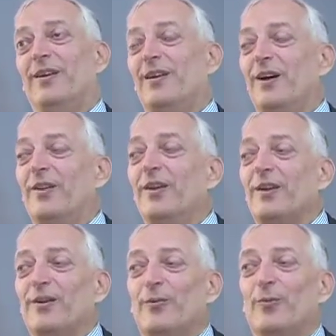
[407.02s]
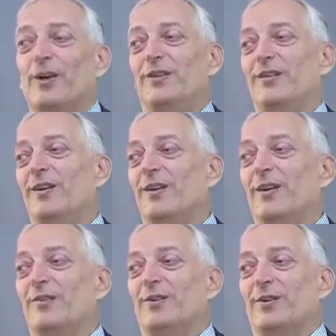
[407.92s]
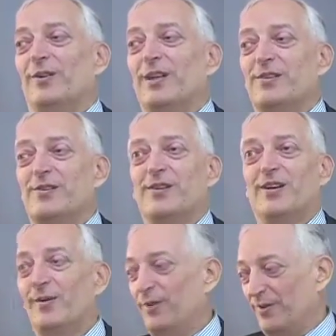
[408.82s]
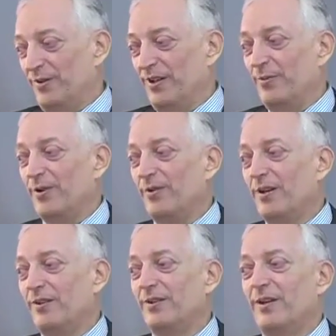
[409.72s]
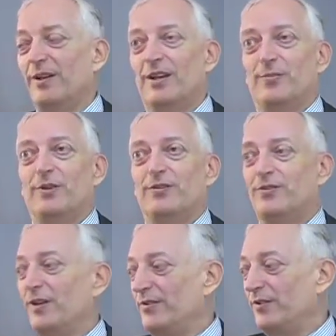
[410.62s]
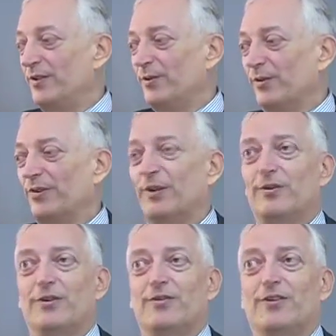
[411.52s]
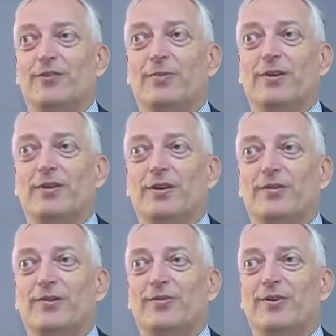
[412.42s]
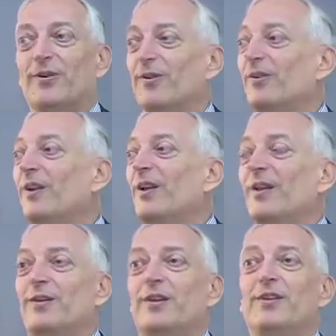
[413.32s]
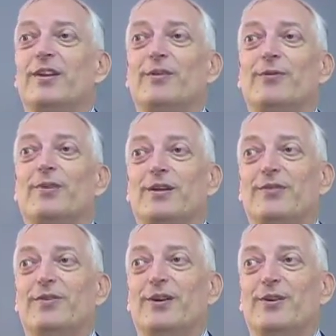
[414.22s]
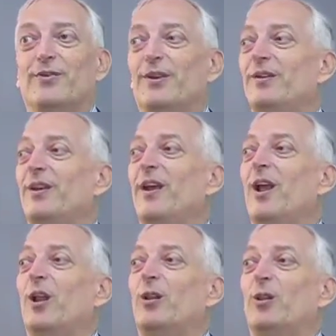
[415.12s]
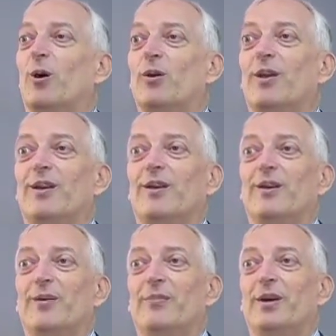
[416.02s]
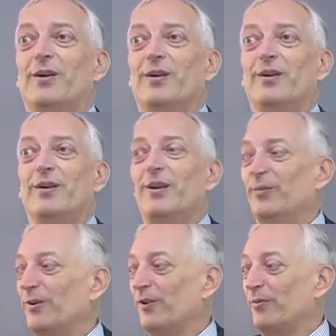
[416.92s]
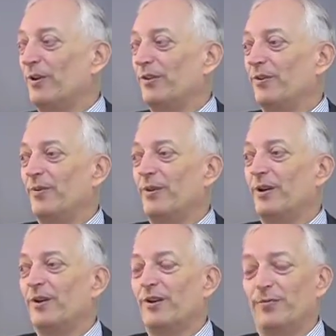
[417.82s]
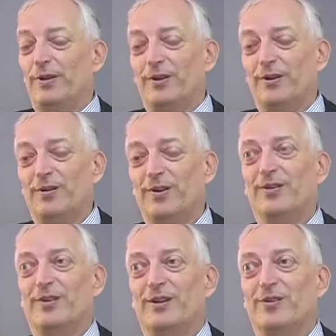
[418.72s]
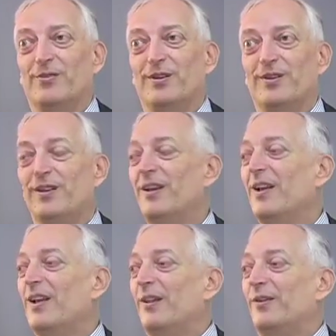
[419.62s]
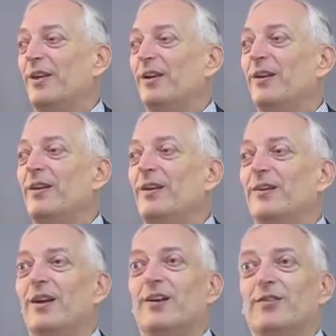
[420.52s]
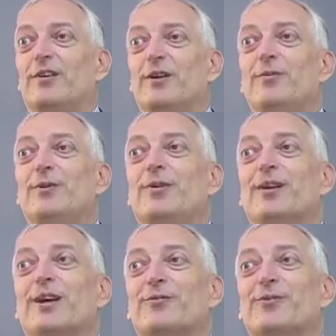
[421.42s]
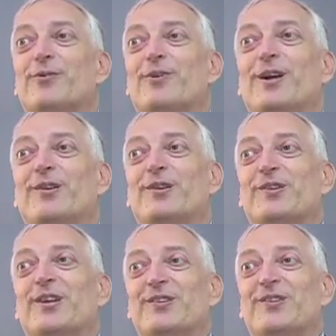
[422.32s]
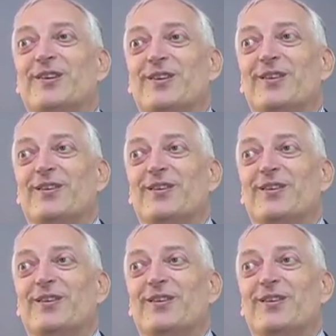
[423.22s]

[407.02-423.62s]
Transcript: And they're going to wait until the next time there's a Democrat administration that also controls both houses of Congress. Then they will ratify the treaty, locking America in, because once America has been locked into that treaty, then it has no unilateral right to secede.